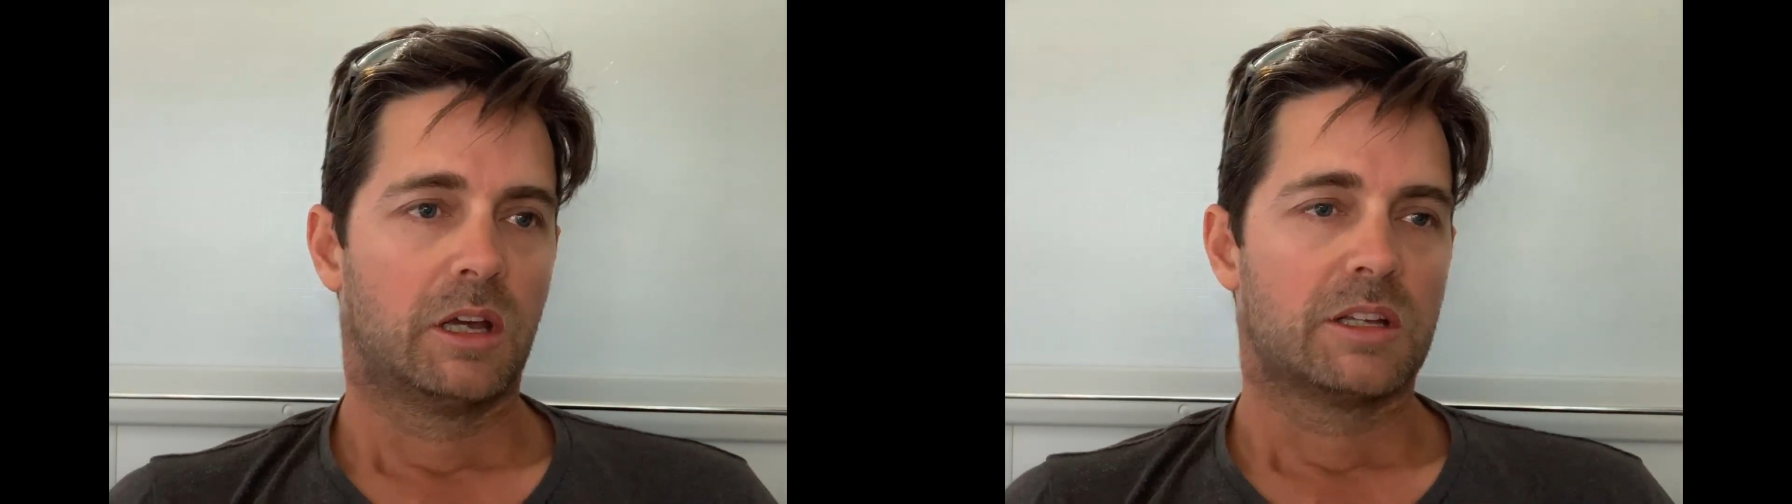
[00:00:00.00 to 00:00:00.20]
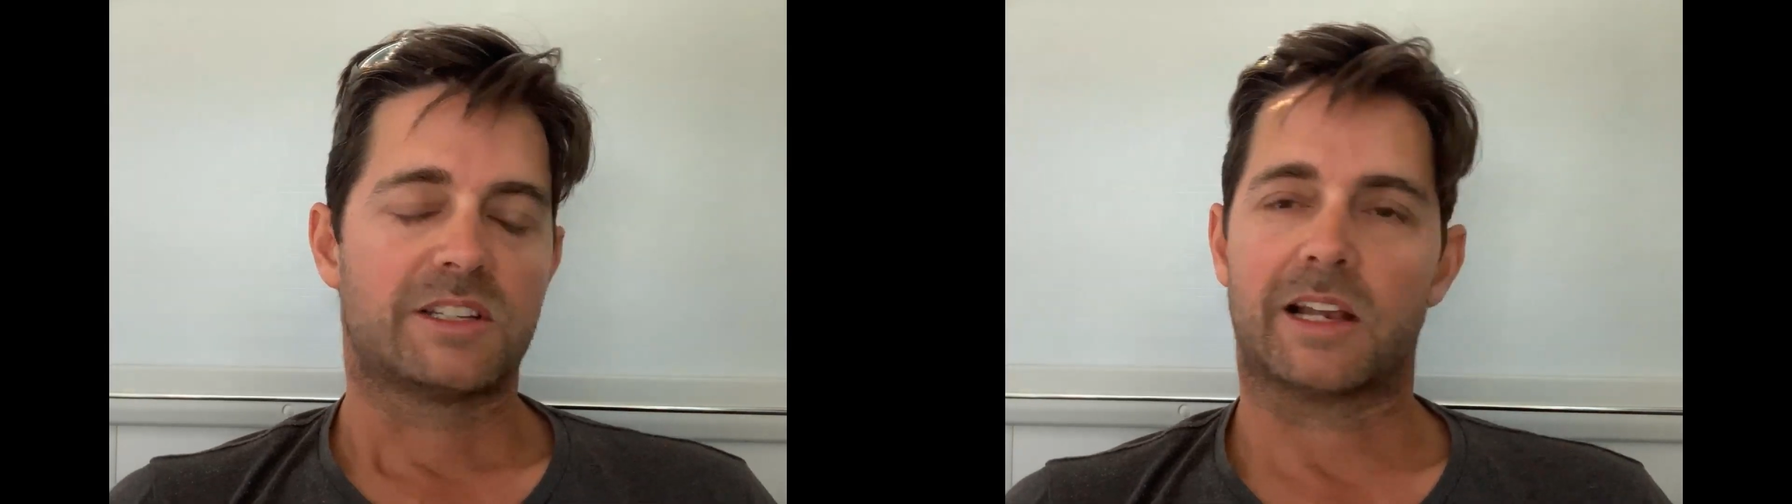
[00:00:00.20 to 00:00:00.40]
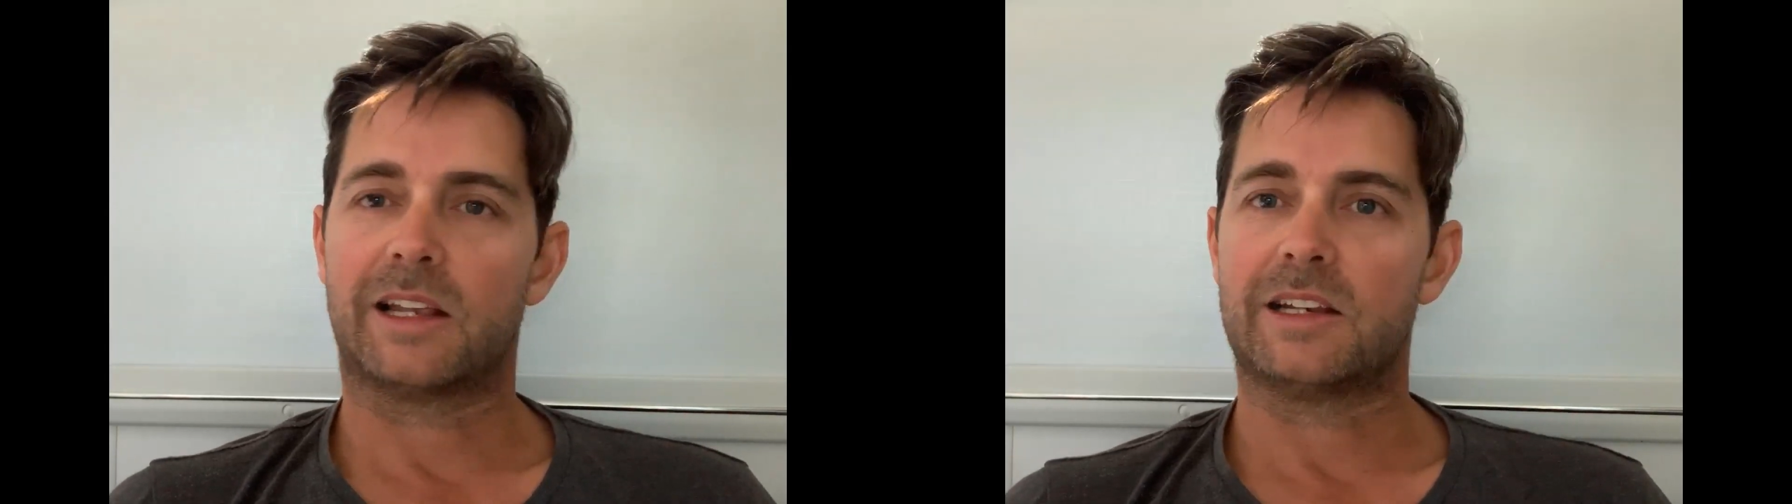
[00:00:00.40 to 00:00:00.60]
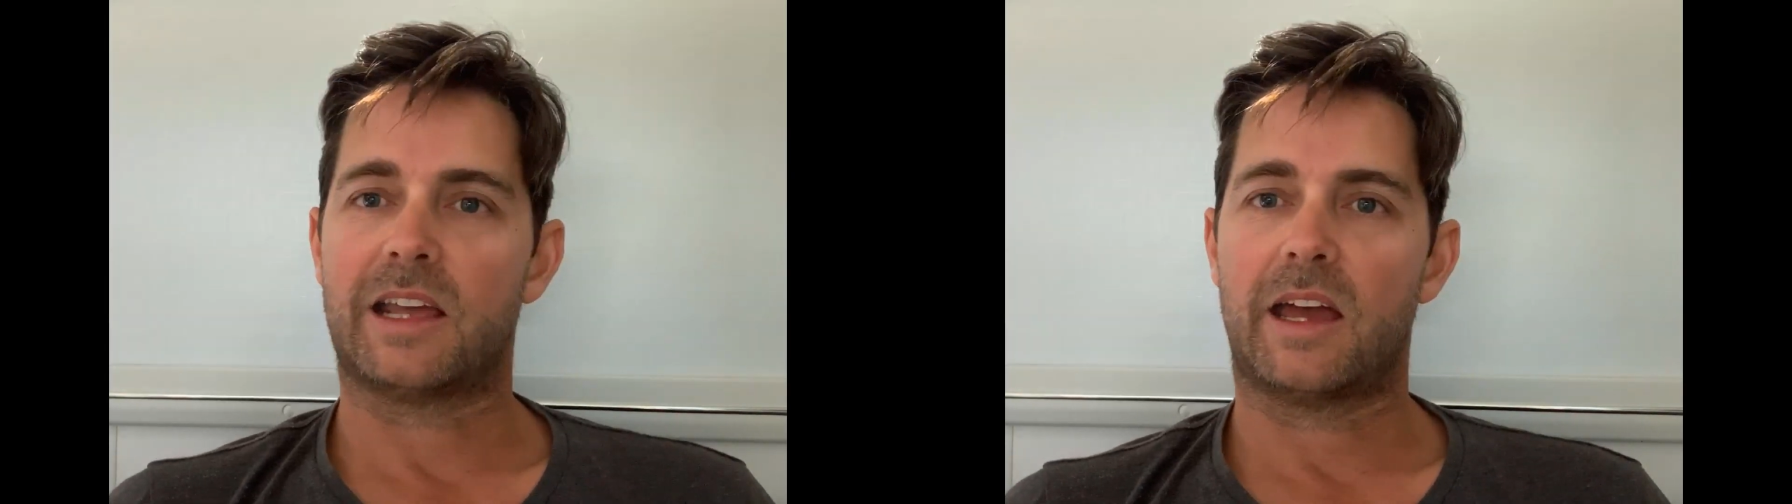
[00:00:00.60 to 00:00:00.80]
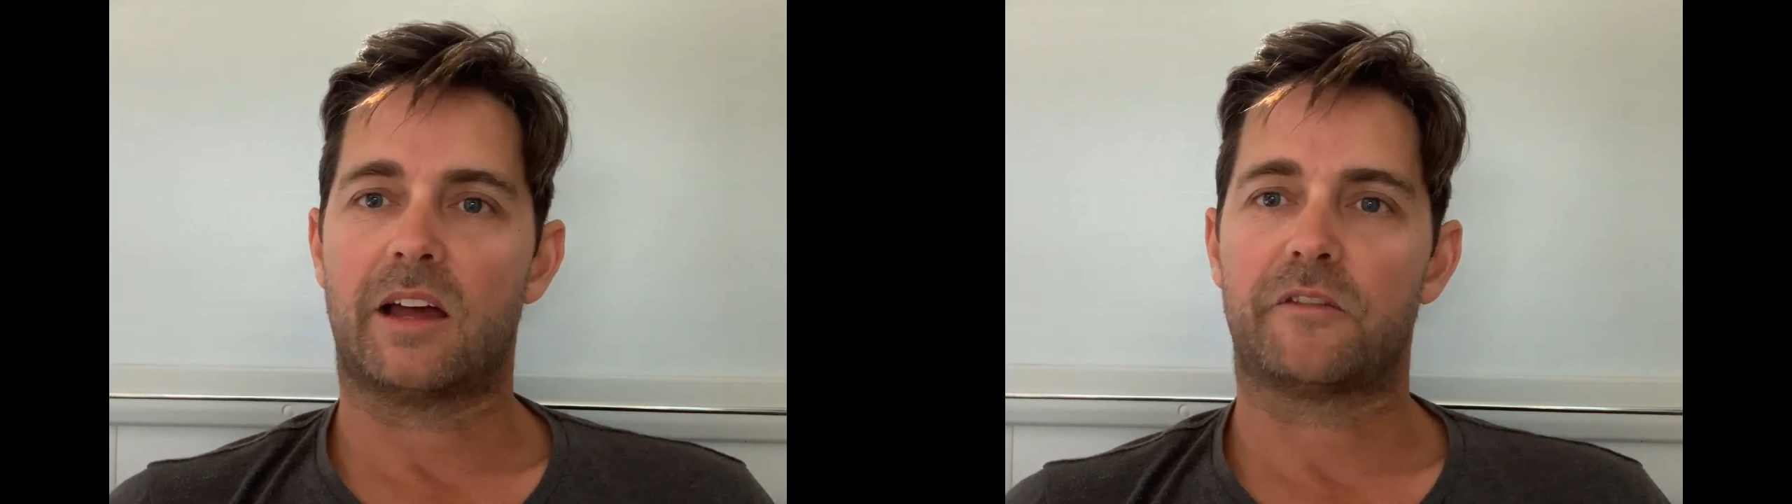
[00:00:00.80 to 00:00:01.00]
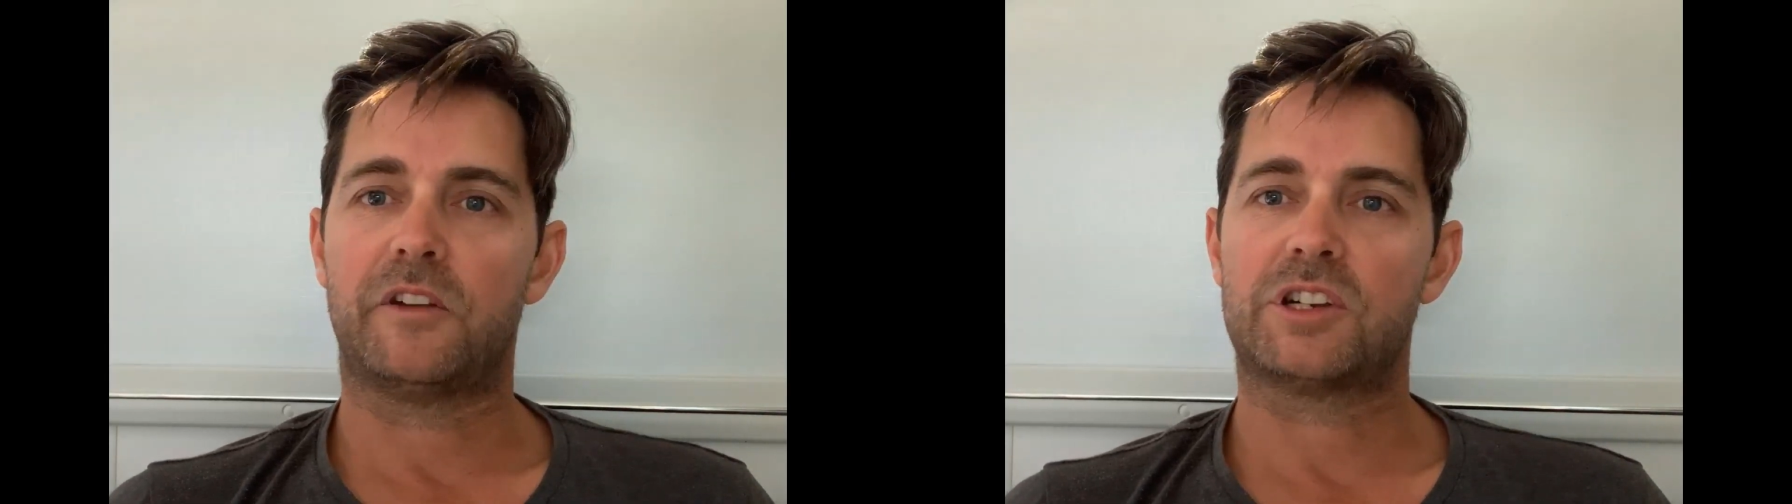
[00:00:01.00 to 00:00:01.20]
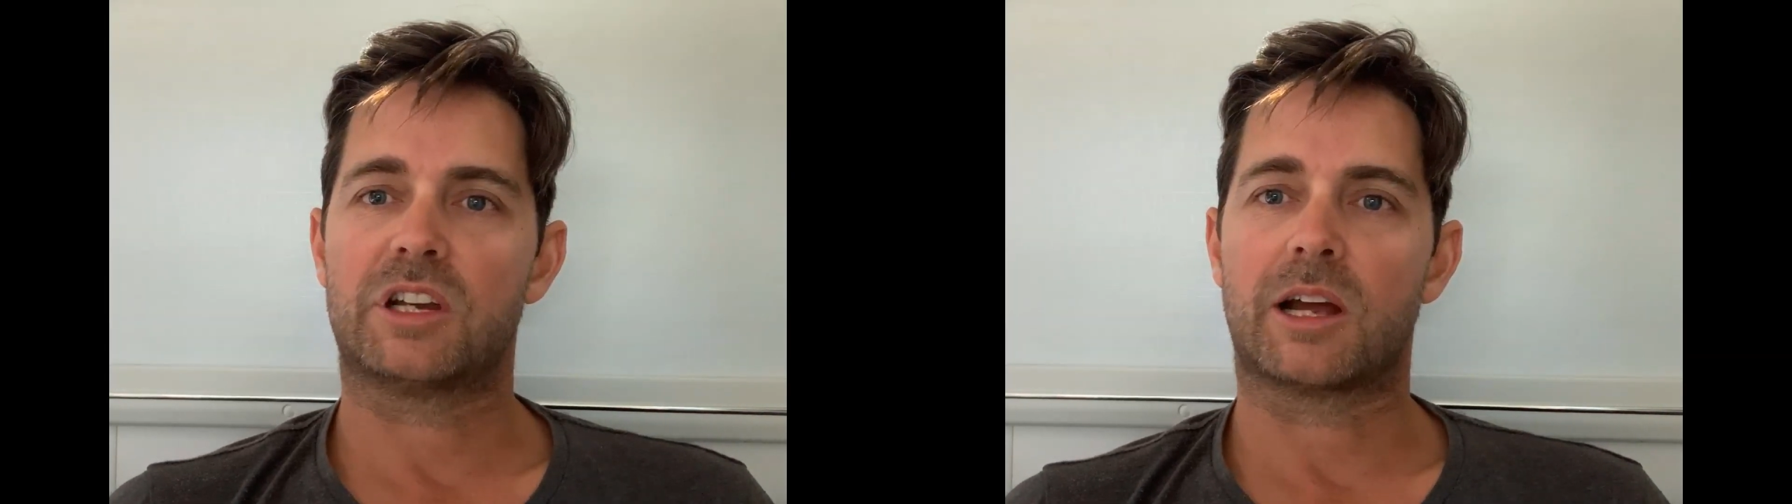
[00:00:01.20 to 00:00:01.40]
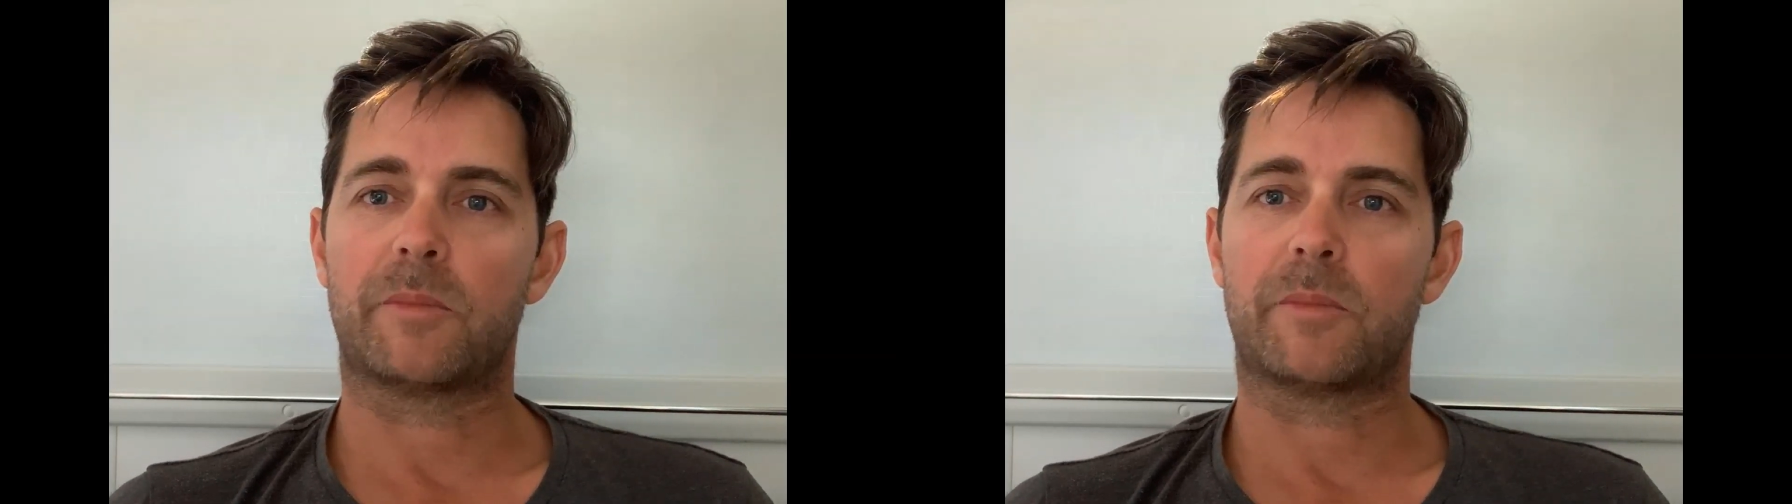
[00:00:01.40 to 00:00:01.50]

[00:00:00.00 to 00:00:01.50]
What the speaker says: settling down, finishing up